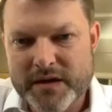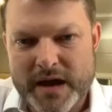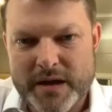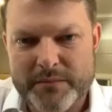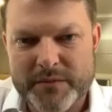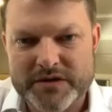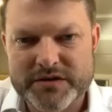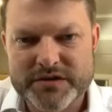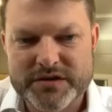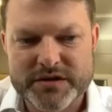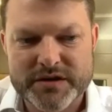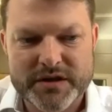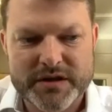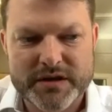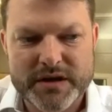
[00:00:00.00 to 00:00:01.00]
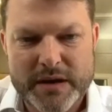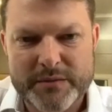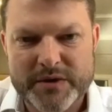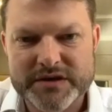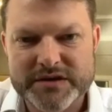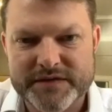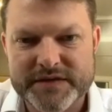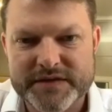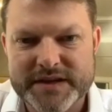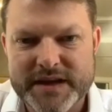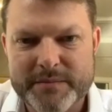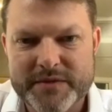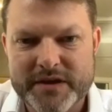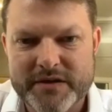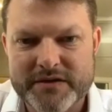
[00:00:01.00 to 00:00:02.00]
how much of a
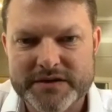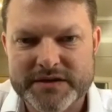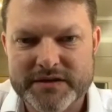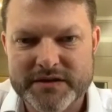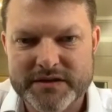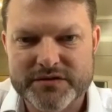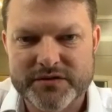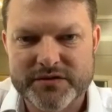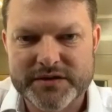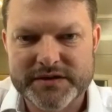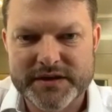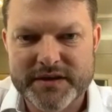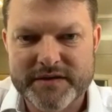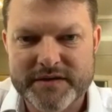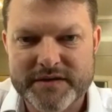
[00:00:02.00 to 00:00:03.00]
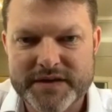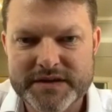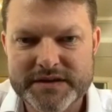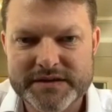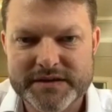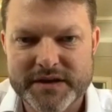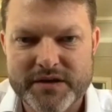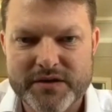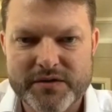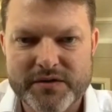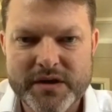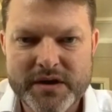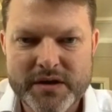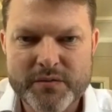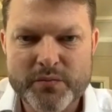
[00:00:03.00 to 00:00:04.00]
step there is in the joint surface. So
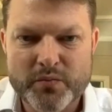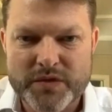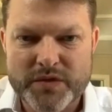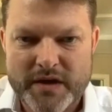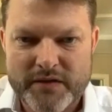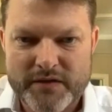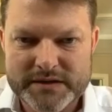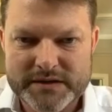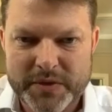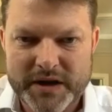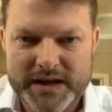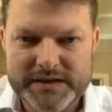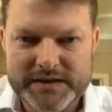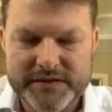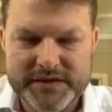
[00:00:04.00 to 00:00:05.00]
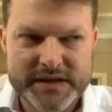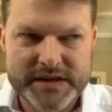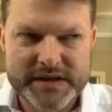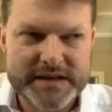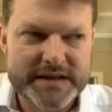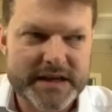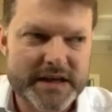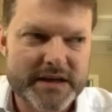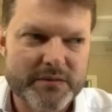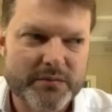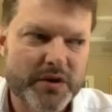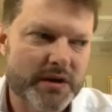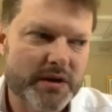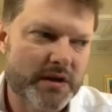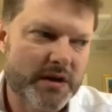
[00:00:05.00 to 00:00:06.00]
there is a place for CT,
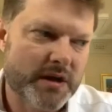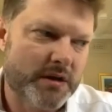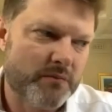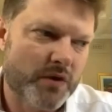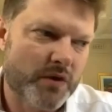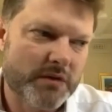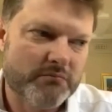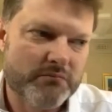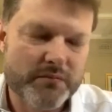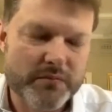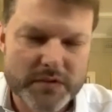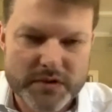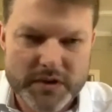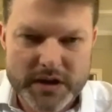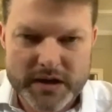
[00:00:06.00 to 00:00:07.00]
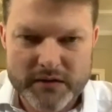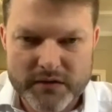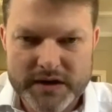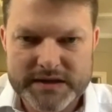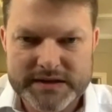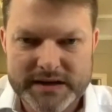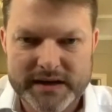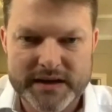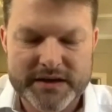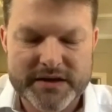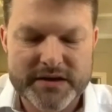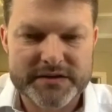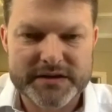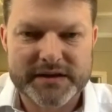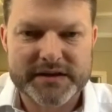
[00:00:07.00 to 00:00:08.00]
and we're increasingly
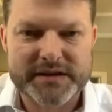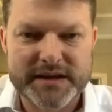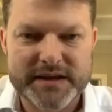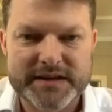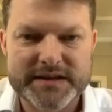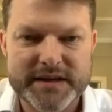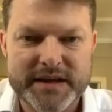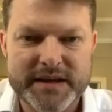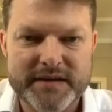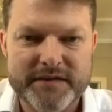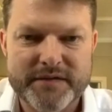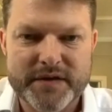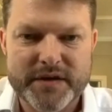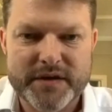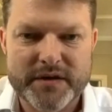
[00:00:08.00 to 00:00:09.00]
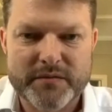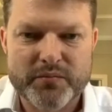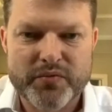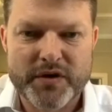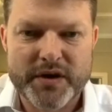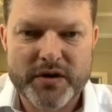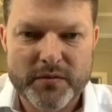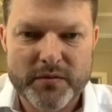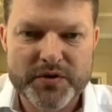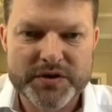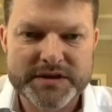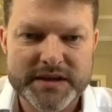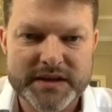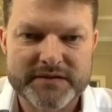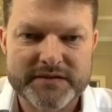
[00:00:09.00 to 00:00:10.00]
using CT for
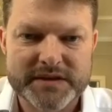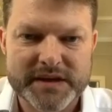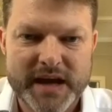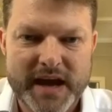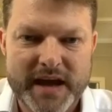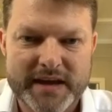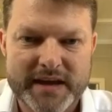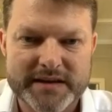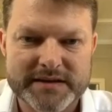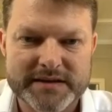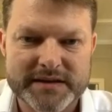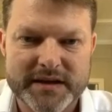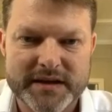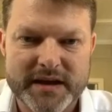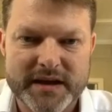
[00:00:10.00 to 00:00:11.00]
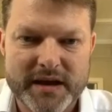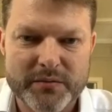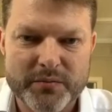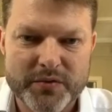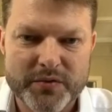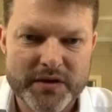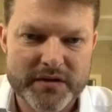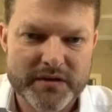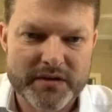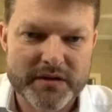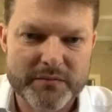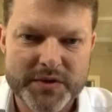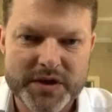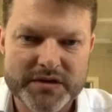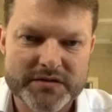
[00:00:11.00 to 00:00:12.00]
preoperative scans to help with
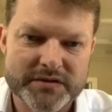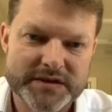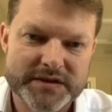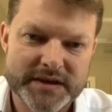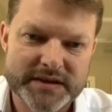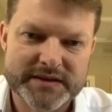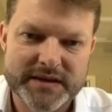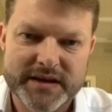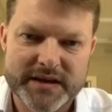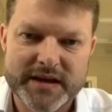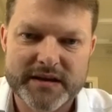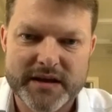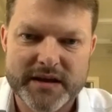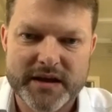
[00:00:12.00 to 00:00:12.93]
computer-assisted